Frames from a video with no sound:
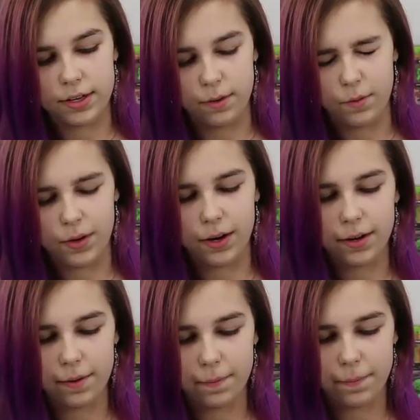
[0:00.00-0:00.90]
didn't work.
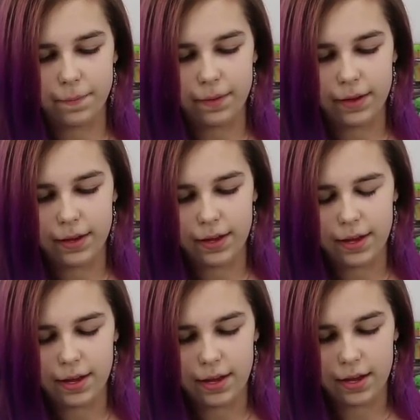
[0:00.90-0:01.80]

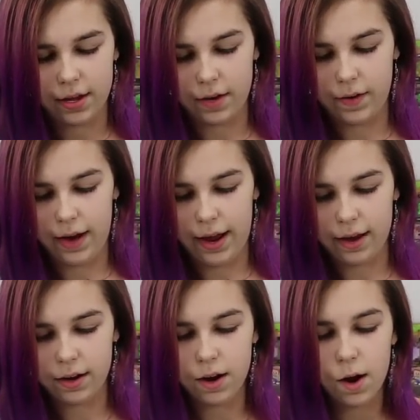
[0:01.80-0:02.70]
All right.
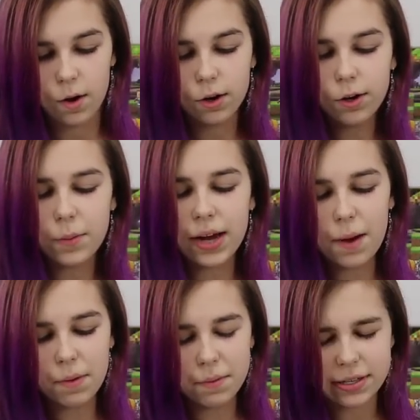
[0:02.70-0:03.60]
Oh, we
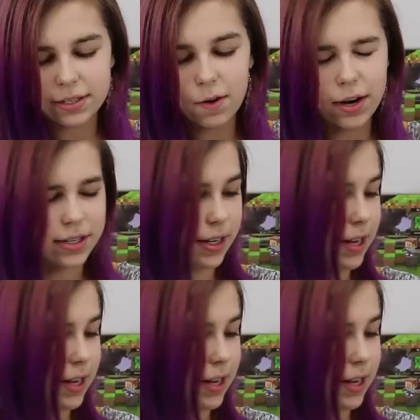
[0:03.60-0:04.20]
got one with swords,